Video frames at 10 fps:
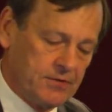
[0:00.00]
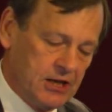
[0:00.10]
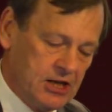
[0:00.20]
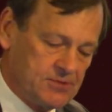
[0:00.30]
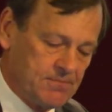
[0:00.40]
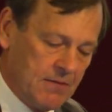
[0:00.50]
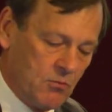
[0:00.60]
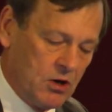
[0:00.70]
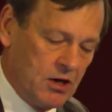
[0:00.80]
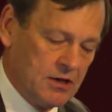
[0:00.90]
in his
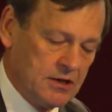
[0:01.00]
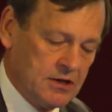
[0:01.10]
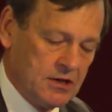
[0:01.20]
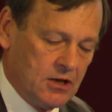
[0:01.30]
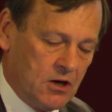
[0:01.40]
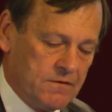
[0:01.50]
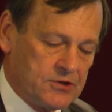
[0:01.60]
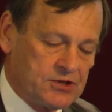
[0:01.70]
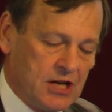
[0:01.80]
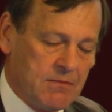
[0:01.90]
memoir of
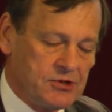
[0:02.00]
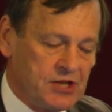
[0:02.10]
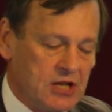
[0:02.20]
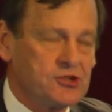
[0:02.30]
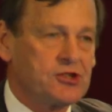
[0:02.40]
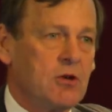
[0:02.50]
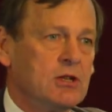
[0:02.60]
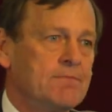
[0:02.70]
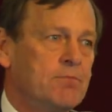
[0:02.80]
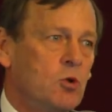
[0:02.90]
his time as an NCO in
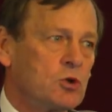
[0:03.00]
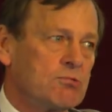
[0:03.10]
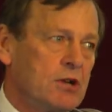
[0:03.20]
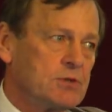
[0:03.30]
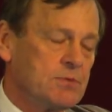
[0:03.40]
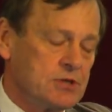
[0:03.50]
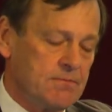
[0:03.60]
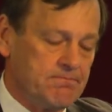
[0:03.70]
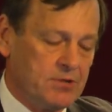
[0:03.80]
the Border Regiment in